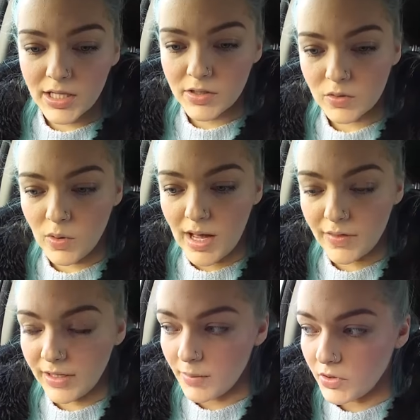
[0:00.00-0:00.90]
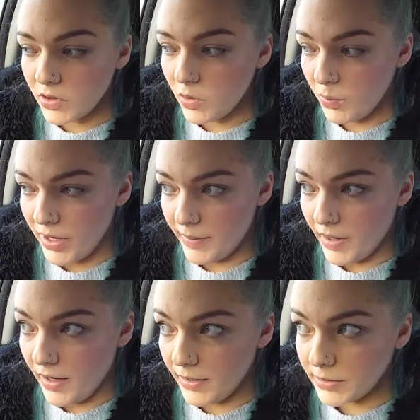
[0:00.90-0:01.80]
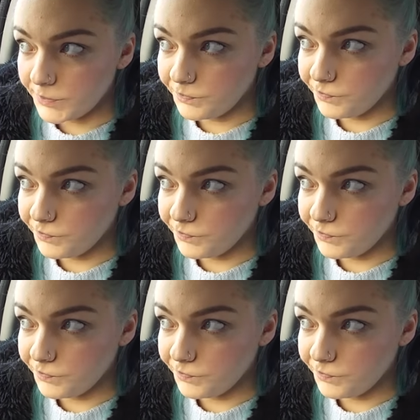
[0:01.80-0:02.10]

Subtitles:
So I think I'm going to go to Primark.